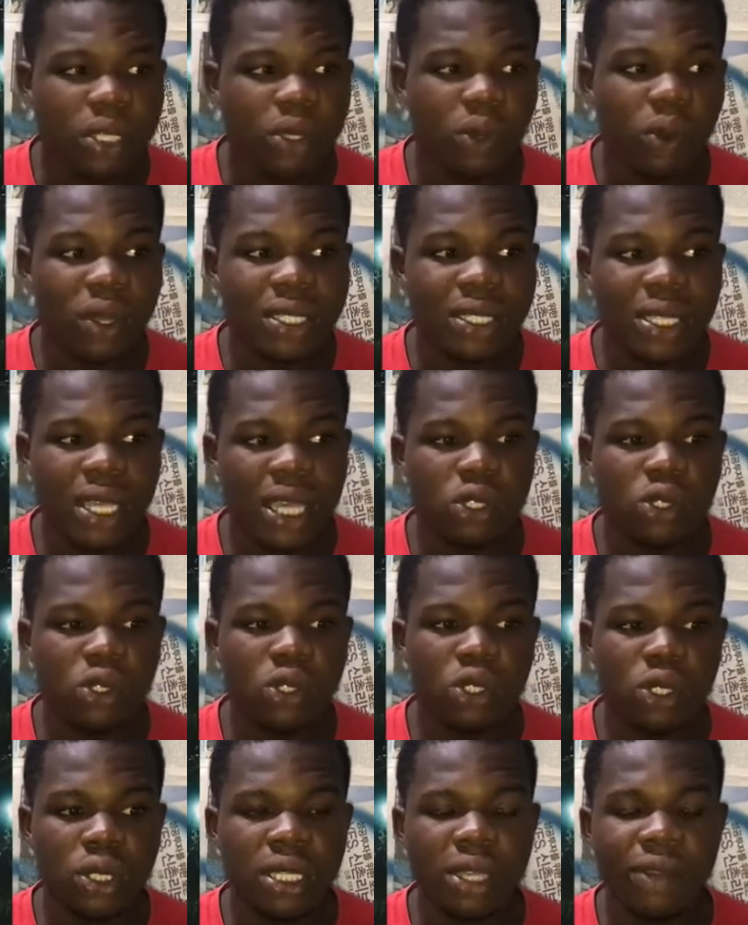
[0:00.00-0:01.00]
he was there to
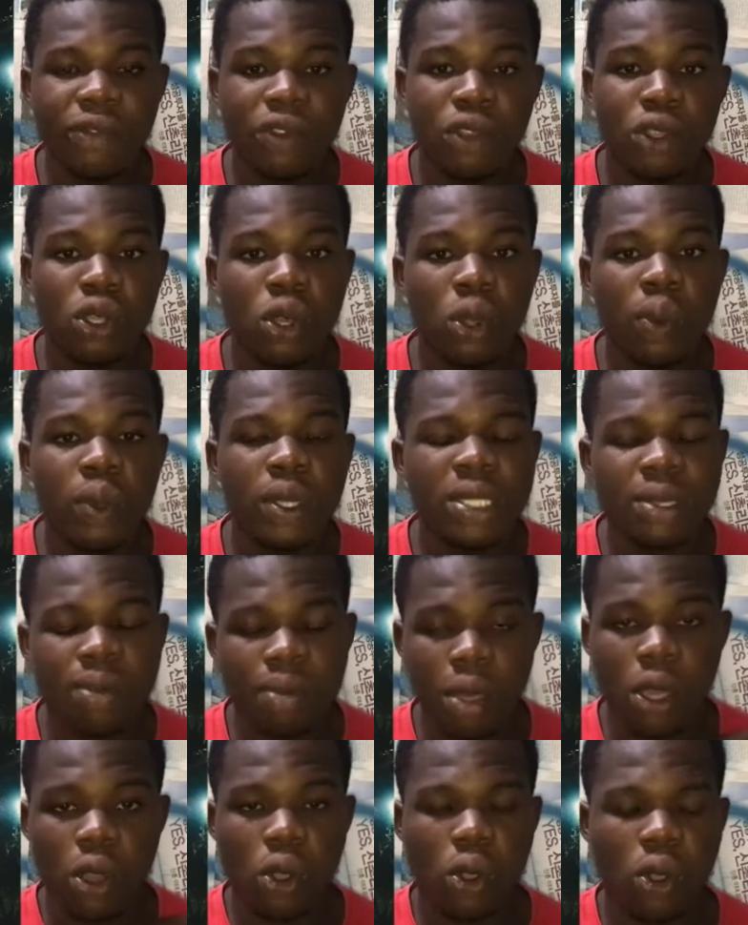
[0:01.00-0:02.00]
shoot a video with
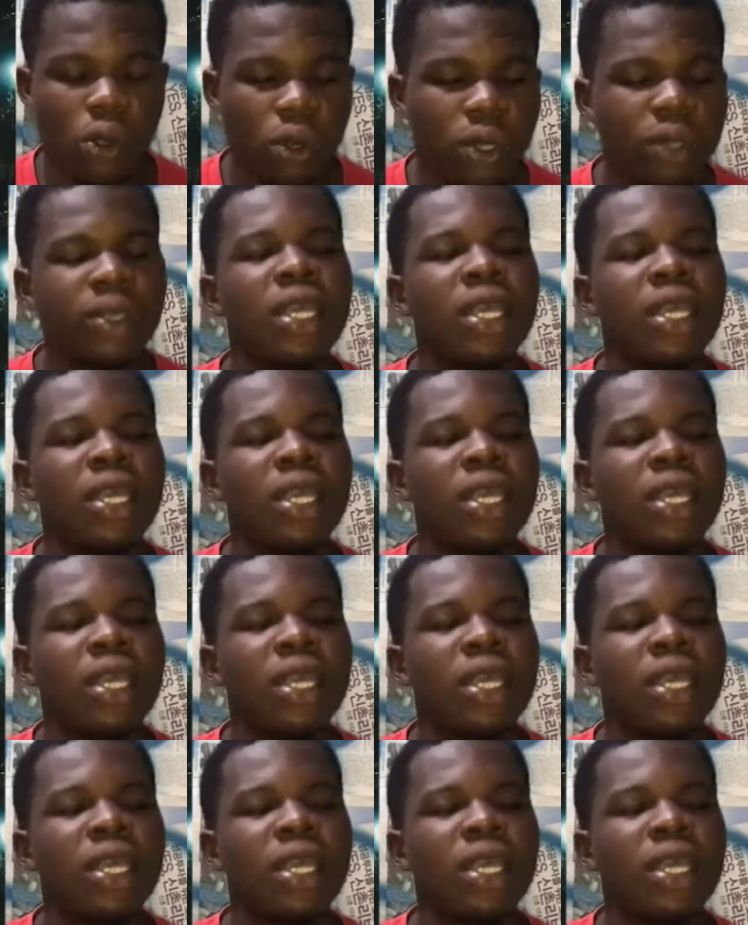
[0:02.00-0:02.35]
Mayukun,